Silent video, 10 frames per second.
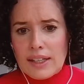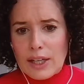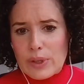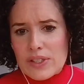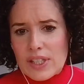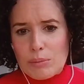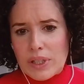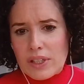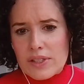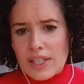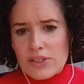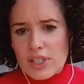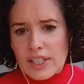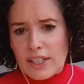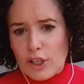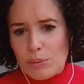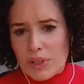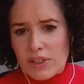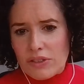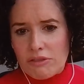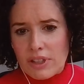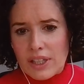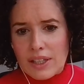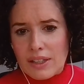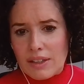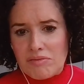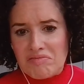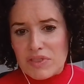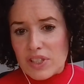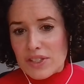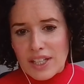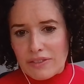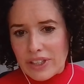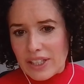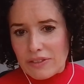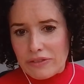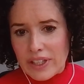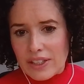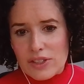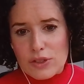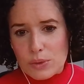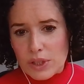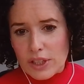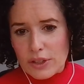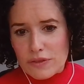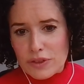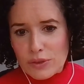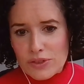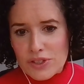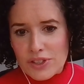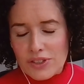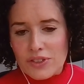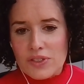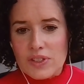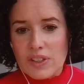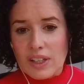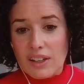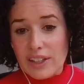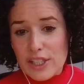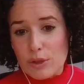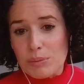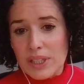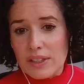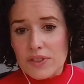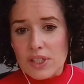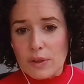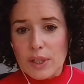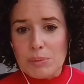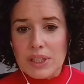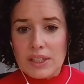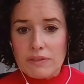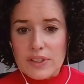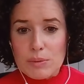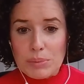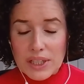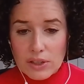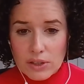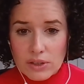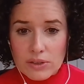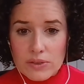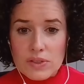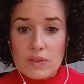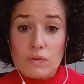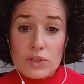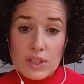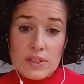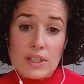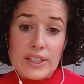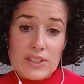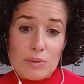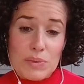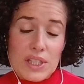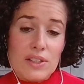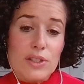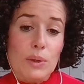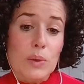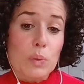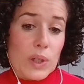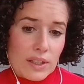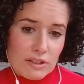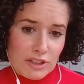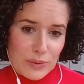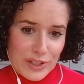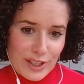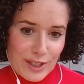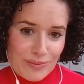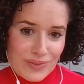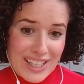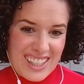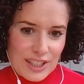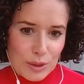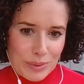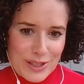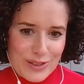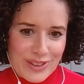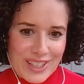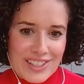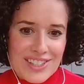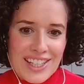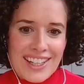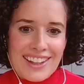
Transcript: Now, is that because actually omega three doesn't have any effect, it's all a load of nonsense? I don't believe so. I believe it's because, just like Tim says, so I will agree with him a little bit on this,